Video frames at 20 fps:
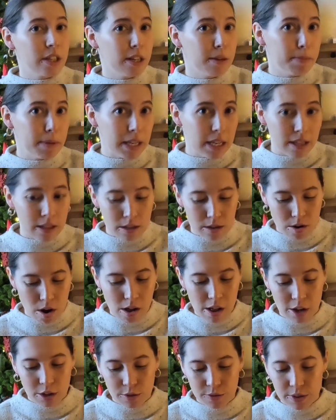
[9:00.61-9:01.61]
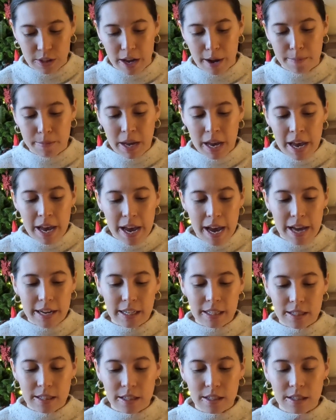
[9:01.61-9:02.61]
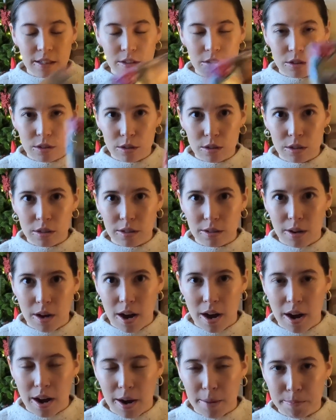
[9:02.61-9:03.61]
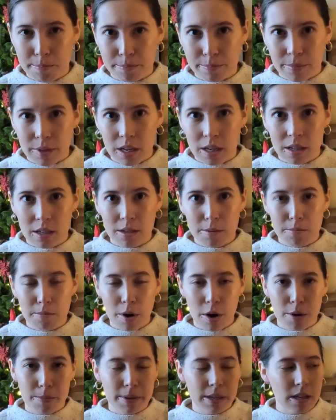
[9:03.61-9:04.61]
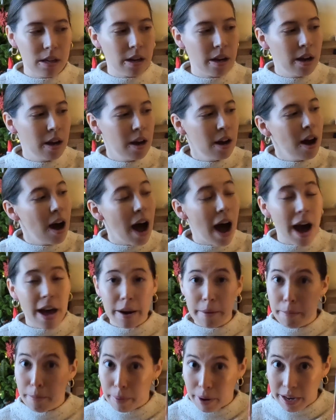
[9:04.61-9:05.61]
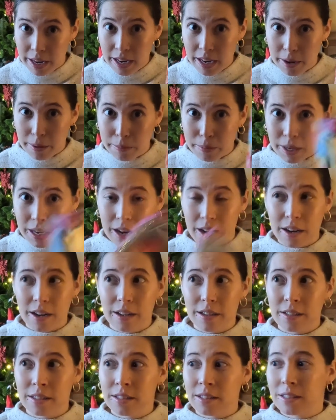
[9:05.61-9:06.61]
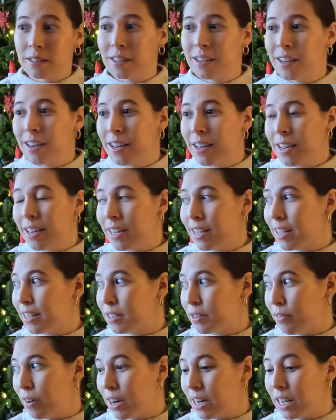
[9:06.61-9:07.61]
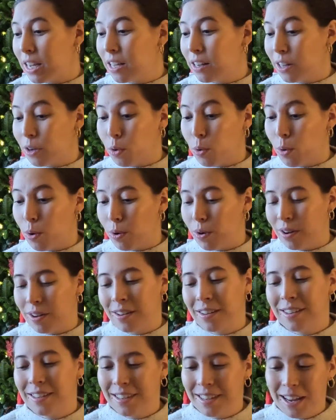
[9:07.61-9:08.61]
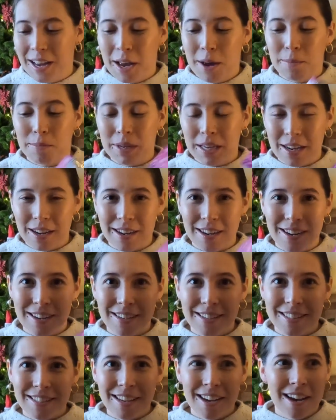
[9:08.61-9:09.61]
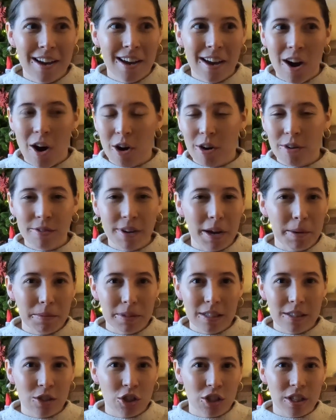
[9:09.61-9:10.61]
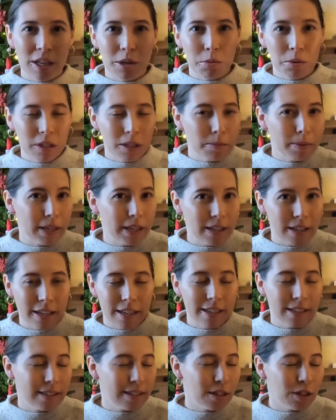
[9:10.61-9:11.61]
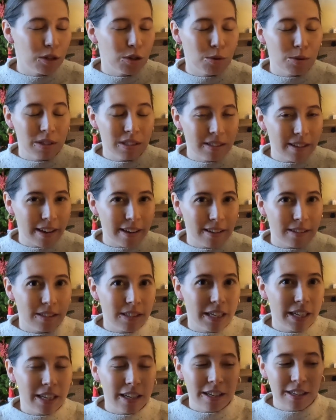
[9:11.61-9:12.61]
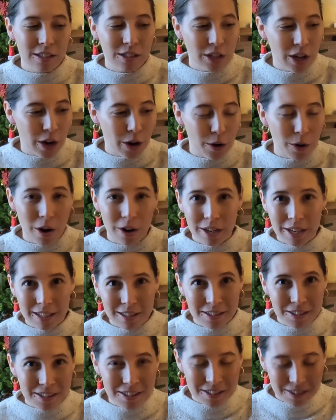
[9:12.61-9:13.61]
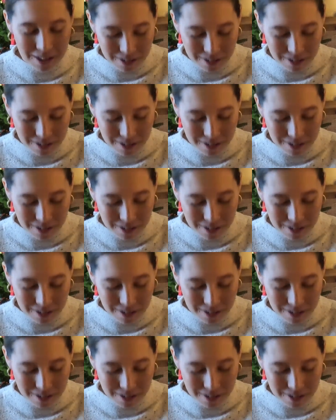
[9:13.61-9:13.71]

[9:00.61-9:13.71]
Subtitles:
gonna be in the dollhouse for them. And it's this little Barbie on a bike, because it's funny, like, because our family is just like really big into cycling, so our kids are gonna